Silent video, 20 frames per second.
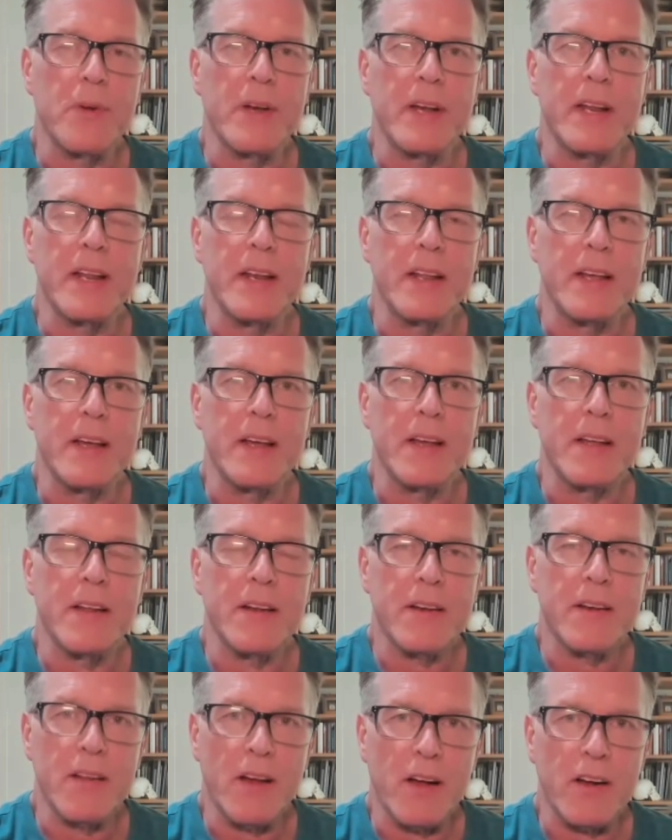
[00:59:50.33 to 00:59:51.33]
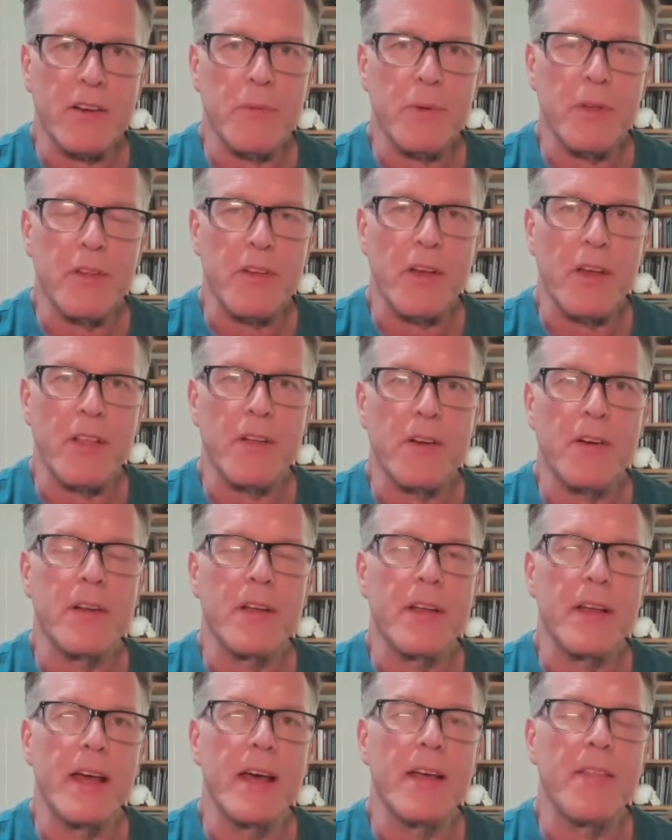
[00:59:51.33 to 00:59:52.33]
We need to talk to each other,
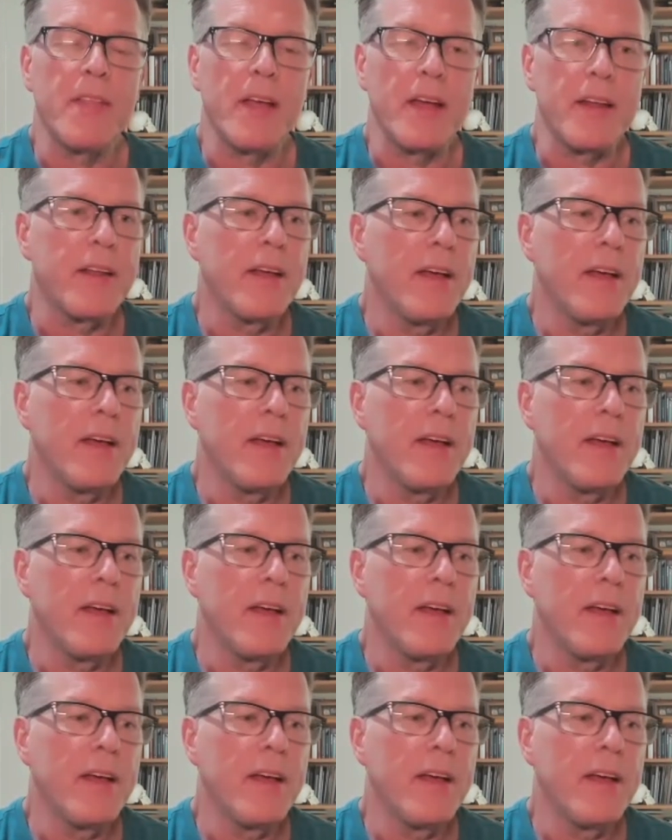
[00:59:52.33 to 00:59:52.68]
and that